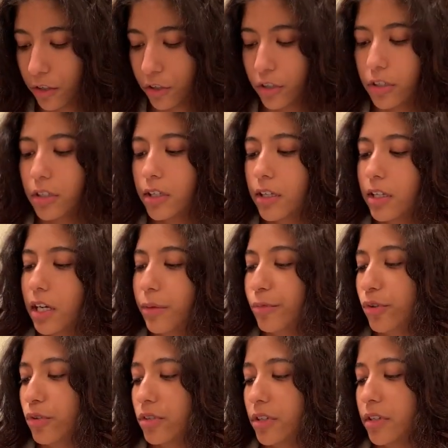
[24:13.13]
currently I'm
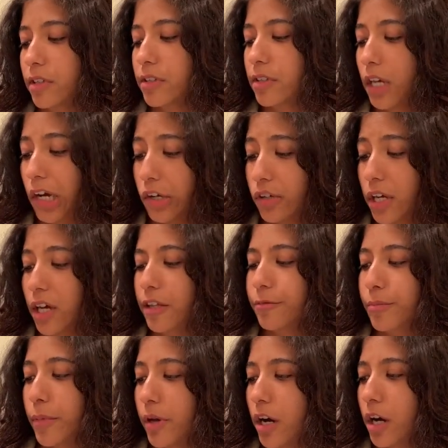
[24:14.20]
using this Argan,